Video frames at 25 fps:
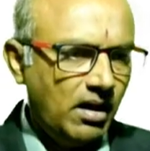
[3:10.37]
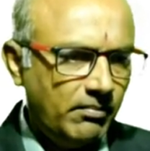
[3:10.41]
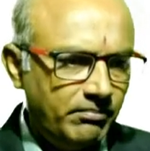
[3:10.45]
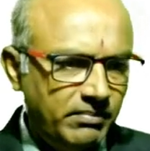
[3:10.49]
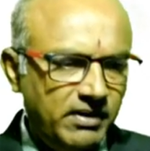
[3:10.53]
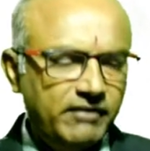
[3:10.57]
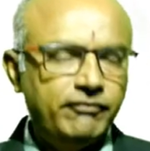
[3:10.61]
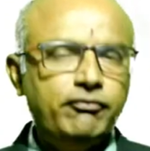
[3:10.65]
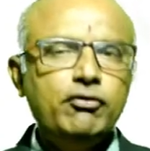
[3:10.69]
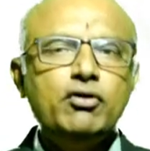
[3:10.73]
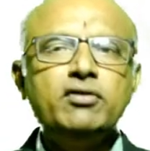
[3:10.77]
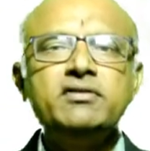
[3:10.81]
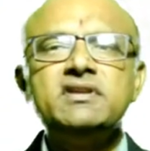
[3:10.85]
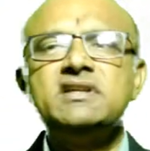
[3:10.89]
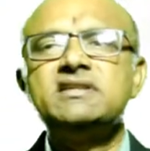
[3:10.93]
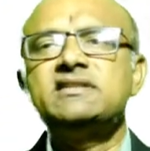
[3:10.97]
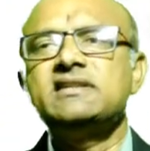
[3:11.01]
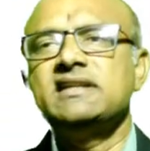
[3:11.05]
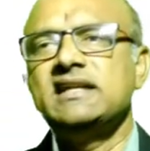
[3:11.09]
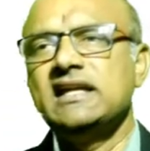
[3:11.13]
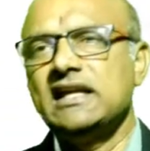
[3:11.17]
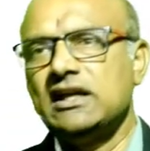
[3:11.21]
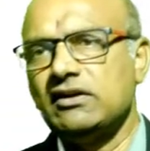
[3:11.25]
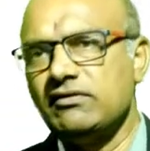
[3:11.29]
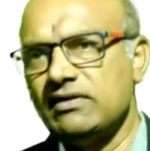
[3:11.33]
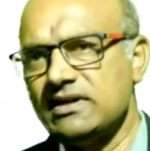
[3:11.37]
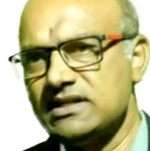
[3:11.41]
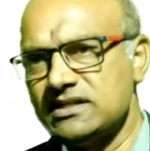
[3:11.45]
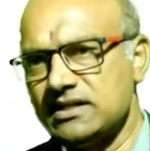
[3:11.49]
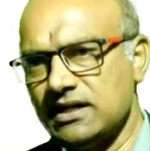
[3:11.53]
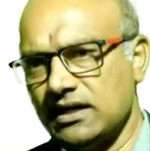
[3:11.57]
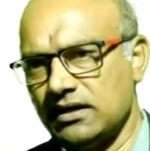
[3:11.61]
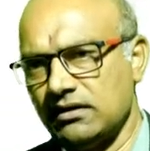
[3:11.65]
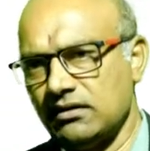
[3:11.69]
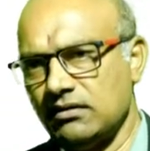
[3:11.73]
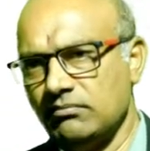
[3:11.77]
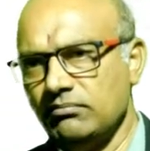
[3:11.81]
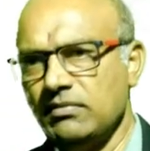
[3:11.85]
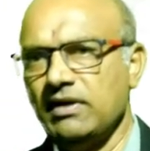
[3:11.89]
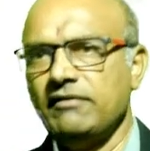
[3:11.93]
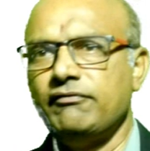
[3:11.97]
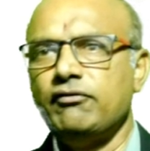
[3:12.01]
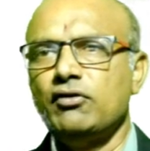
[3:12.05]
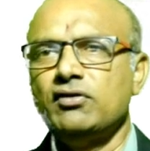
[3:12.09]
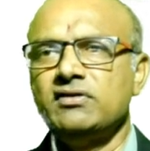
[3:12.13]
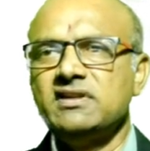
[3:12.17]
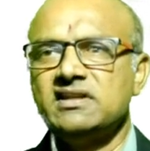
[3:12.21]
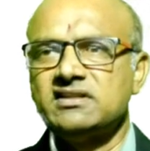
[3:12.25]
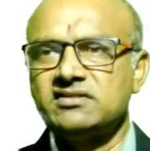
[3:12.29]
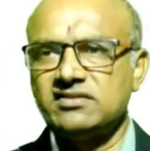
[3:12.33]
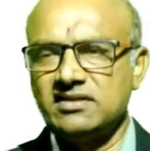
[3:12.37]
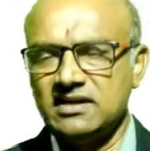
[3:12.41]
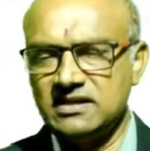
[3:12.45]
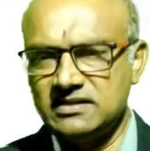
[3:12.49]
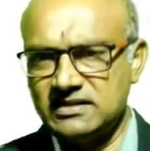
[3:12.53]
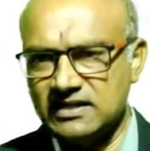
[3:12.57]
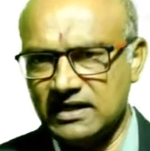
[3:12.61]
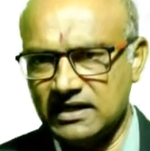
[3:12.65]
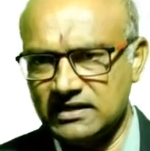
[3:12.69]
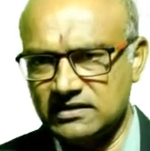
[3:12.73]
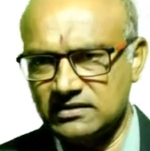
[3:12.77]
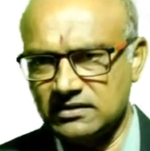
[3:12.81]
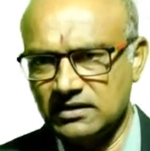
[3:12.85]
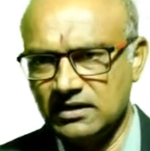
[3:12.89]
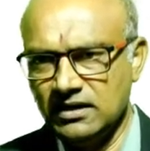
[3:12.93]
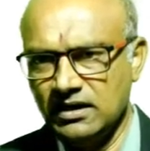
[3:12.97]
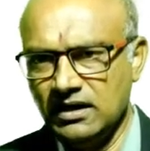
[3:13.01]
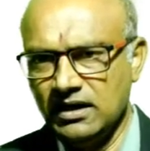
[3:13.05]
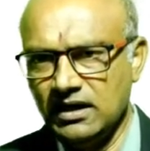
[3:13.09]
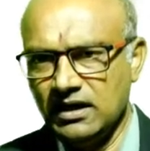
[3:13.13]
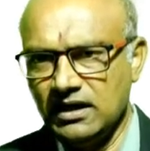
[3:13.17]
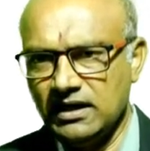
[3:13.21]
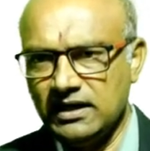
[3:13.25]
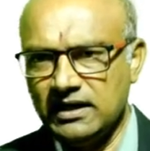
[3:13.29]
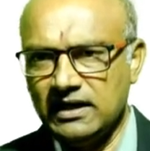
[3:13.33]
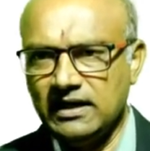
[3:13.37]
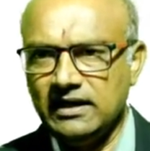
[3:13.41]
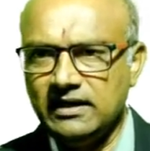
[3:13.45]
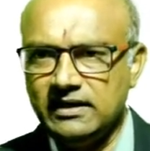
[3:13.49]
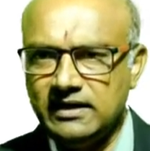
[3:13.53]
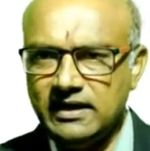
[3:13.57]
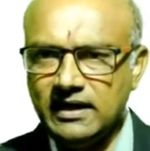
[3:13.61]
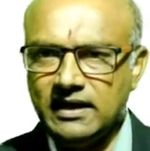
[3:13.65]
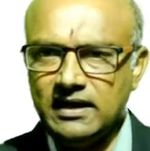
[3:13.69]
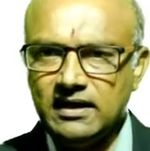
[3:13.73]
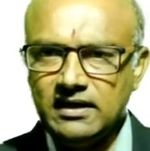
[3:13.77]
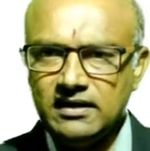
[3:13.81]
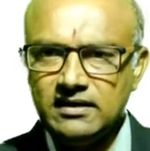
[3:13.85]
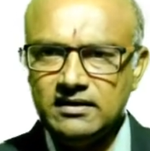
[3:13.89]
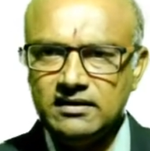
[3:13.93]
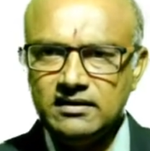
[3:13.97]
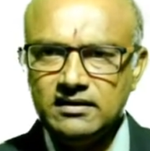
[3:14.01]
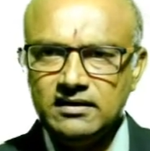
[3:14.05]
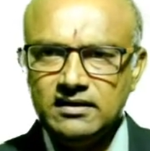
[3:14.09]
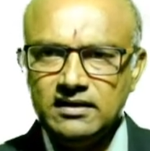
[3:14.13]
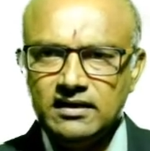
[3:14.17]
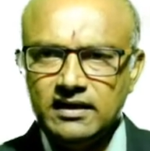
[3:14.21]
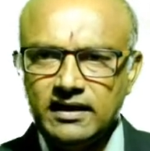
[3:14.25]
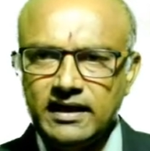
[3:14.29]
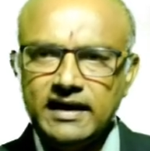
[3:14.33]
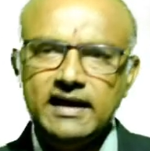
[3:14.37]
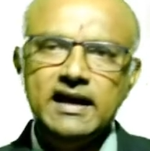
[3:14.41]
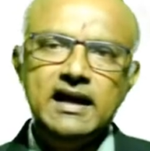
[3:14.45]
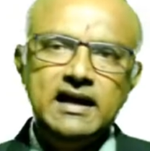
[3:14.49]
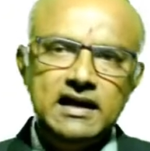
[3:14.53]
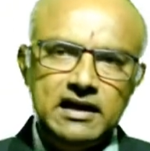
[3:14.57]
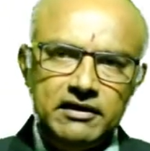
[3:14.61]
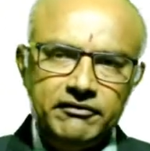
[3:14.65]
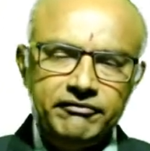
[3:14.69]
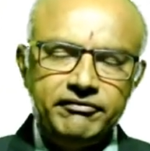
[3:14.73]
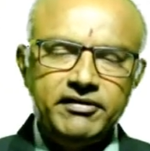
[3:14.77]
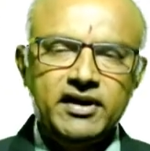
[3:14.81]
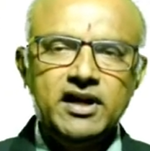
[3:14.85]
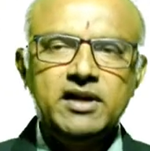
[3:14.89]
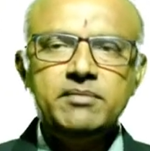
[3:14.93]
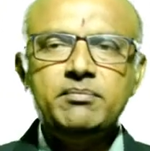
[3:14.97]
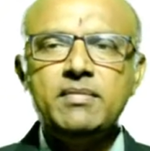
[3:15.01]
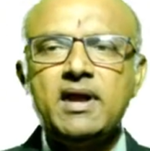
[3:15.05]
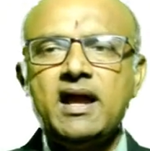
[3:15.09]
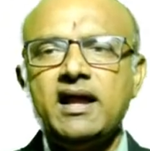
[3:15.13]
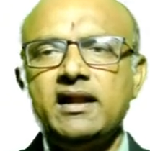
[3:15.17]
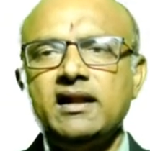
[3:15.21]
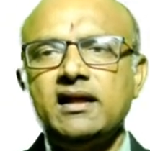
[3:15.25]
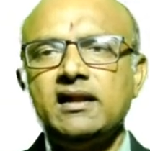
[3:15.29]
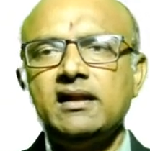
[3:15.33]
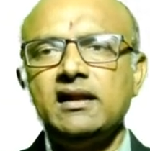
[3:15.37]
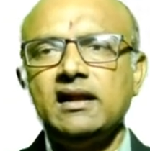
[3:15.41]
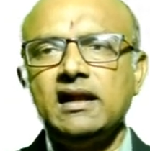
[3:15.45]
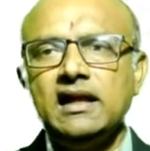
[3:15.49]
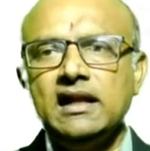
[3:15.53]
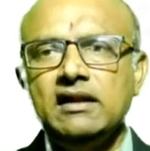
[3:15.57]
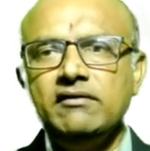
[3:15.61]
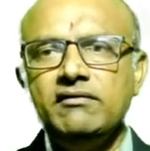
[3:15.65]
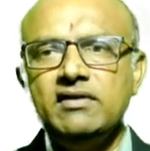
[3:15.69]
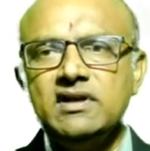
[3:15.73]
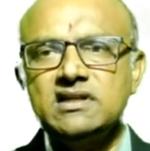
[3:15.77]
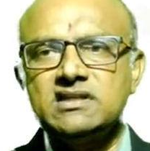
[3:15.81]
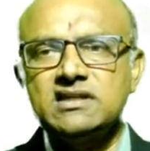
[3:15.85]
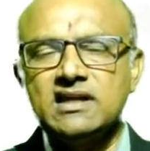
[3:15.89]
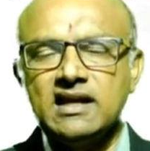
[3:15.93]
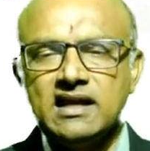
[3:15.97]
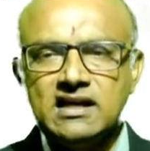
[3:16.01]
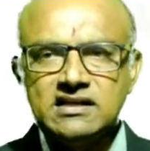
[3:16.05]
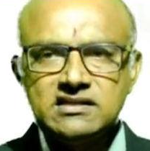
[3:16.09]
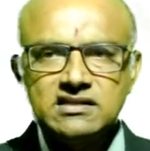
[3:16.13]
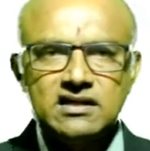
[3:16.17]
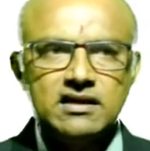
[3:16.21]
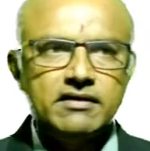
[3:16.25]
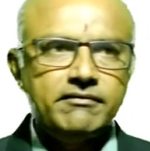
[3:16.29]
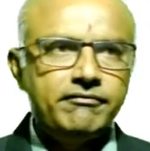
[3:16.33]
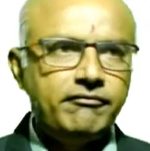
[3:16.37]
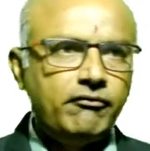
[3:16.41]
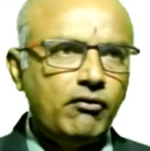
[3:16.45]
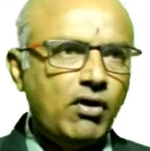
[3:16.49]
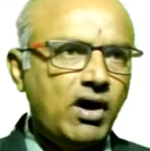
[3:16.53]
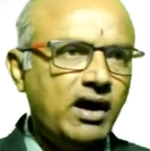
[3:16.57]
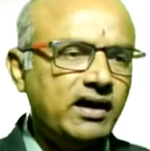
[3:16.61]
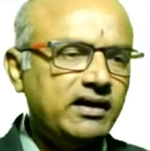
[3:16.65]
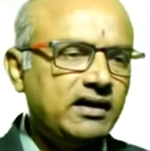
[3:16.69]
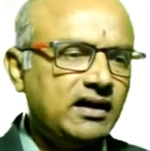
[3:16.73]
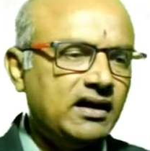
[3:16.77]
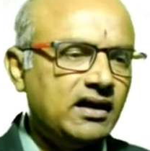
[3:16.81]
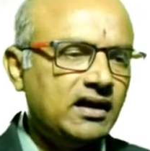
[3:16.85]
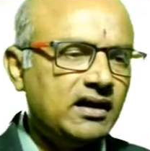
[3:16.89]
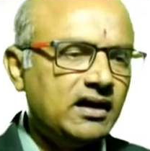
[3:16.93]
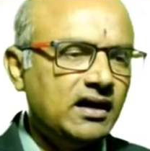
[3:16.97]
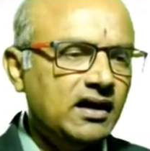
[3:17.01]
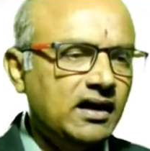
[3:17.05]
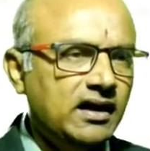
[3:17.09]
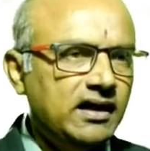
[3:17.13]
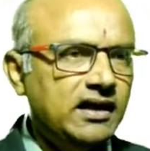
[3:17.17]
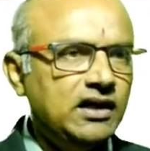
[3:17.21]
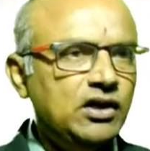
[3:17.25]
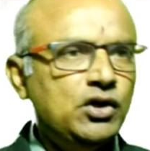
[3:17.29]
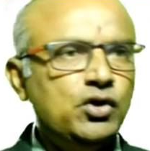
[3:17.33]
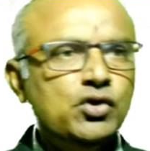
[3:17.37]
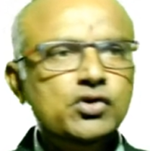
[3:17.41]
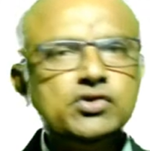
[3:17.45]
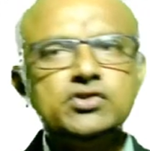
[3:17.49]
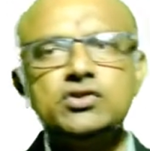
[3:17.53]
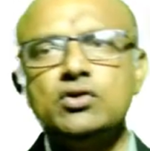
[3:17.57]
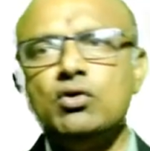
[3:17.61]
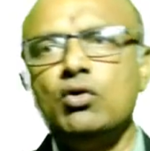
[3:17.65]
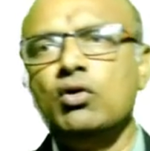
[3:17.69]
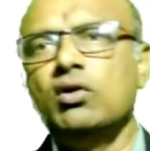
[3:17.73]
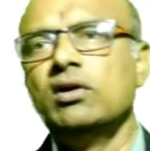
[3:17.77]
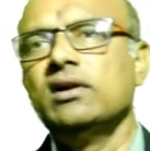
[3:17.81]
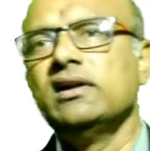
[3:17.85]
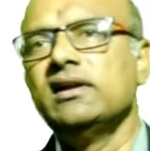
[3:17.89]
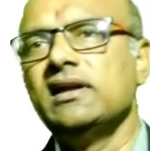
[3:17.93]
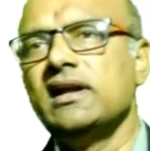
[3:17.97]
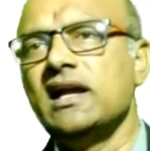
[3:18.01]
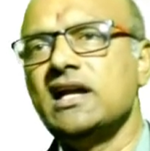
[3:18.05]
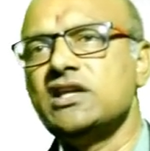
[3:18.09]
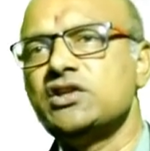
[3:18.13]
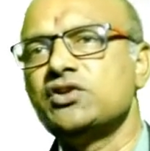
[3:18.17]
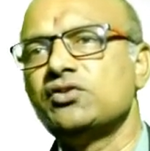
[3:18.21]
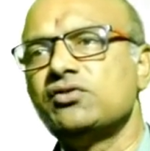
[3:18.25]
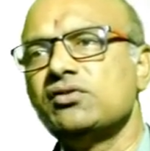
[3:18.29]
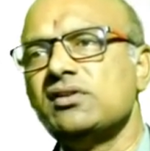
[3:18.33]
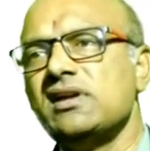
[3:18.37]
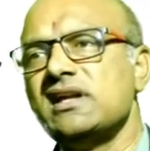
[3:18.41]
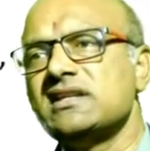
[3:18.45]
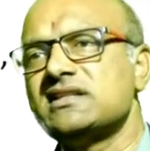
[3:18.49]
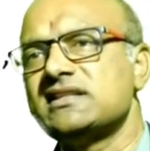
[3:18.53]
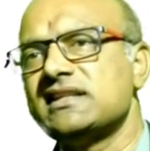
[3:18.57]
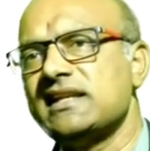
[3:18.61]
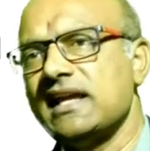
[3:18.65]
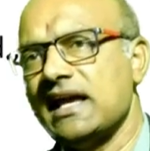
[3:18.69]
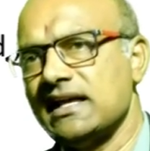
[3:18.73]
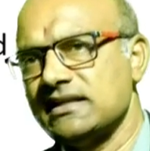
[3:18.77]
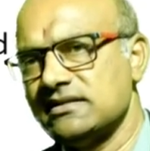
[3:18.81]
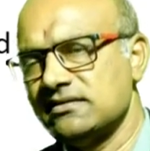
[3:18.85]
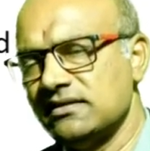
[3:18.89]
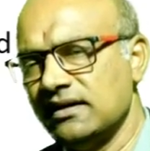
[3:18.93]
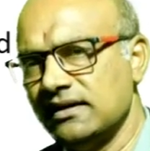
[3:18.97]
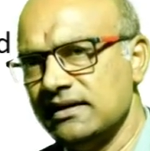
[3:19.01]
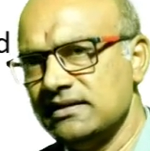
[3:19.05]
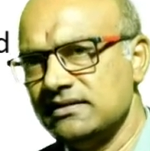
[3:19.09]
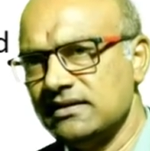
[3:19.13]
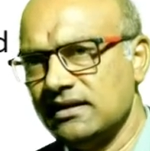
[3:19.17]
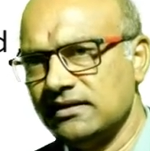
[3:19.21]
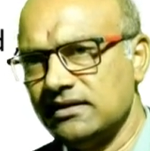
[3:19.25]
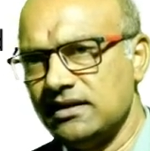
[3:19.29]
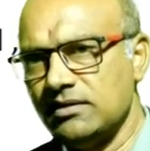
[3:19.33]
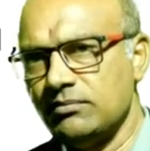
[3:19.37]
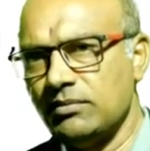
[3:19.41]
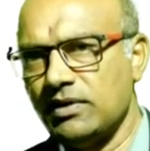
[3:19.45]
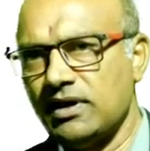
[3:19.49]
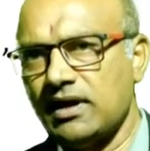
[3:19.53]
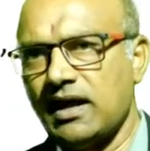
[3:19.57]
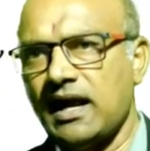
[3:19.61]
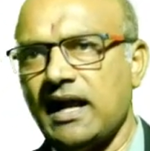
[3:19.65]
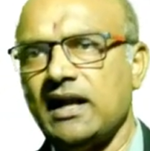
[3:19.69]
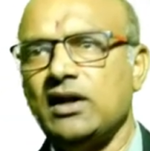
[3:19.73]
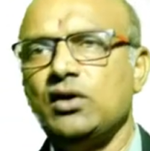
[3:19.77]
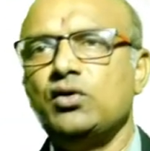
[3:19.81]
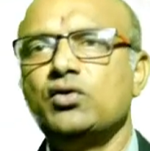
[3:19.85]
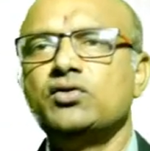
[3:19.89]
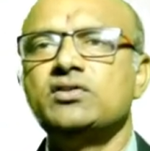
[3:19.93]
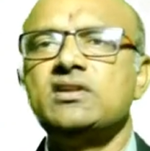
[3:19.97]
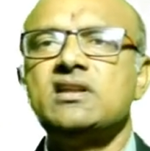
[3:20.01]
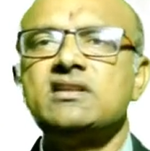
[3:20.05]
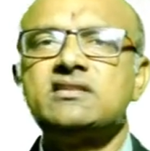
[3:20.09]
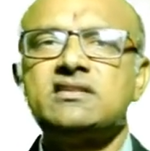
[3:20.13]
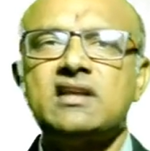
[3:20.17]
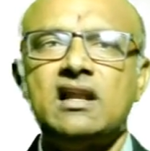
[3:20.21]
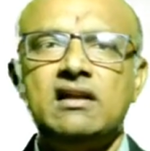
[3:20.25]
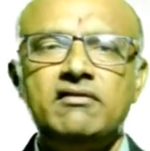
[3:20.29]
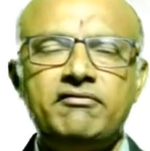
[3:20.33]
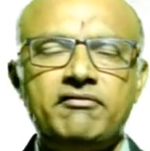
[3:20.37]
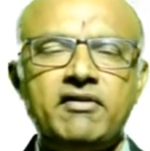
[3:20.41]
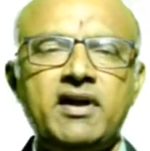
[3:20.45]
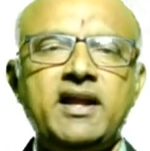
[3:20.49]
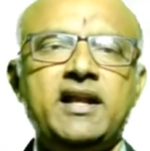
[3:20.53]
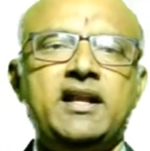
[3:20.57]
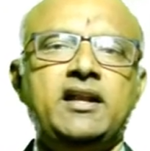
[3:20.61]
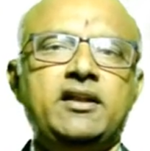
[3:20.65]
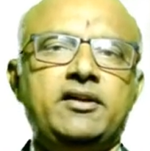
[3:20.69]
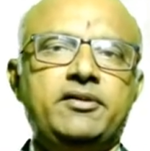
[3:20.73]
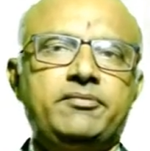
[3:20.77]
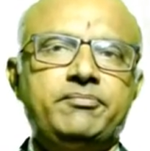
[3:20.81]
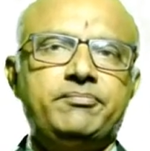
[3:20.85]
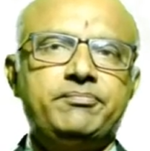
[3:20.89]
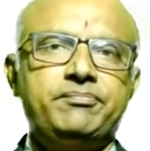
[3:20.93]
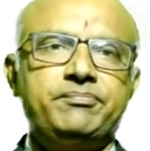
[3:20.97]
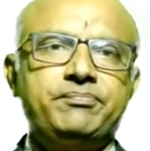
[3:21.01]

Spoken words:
Before this equation, before this research, he did in a different manner, in which instead of water, he used only H2S gas, that is nothing but hydrogen sulfide.